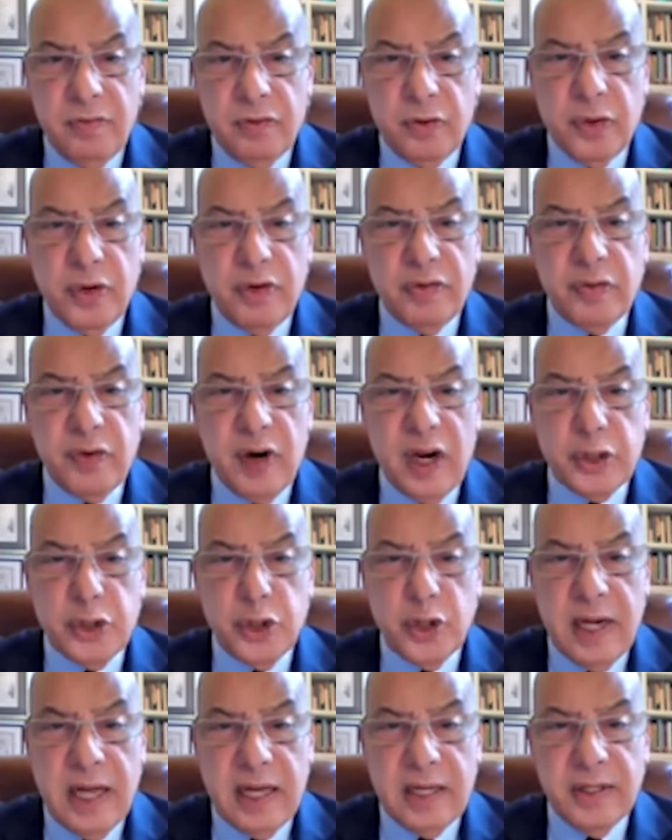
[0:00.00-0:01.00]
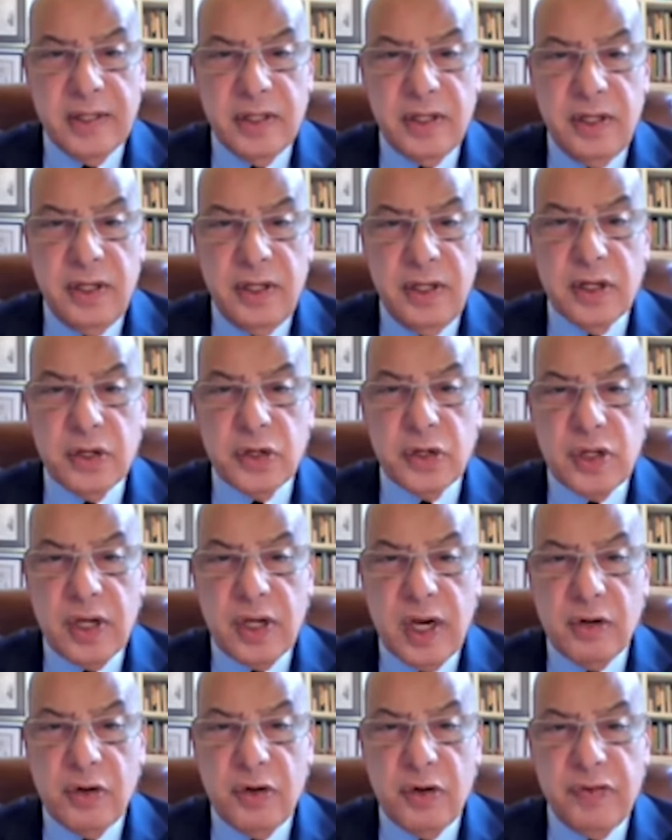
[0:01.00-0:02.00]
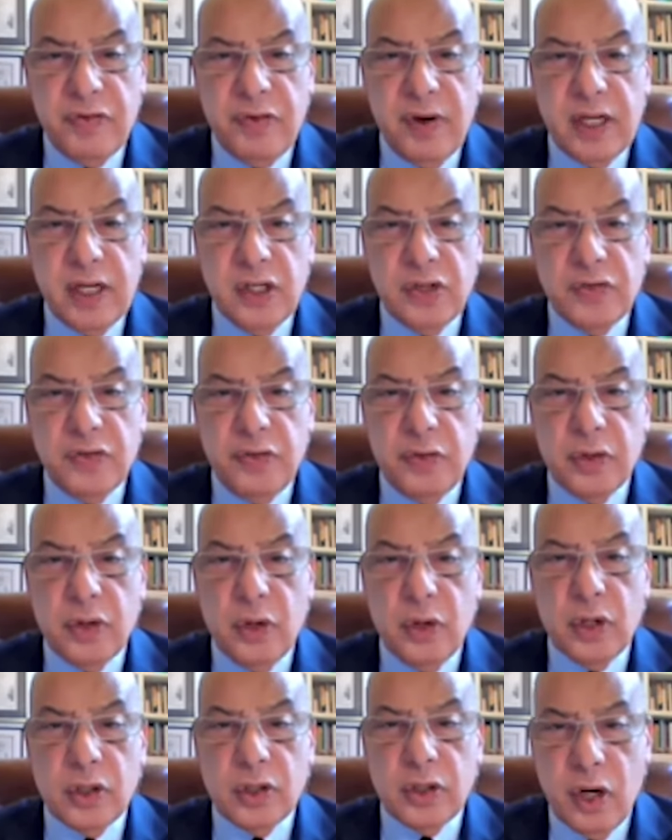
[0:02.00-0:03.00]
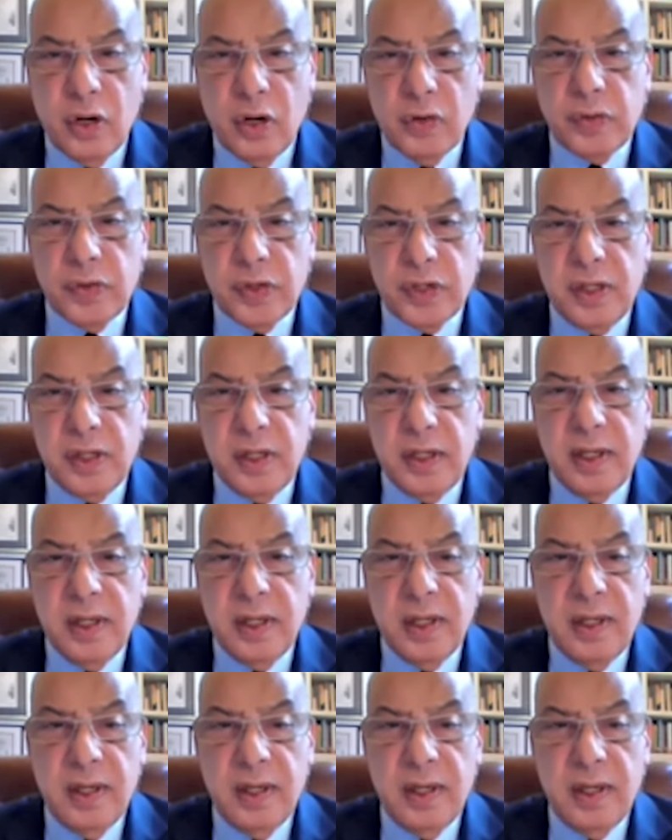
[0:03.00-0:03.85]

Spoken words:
Or if rationality is sacrificed for autocracy,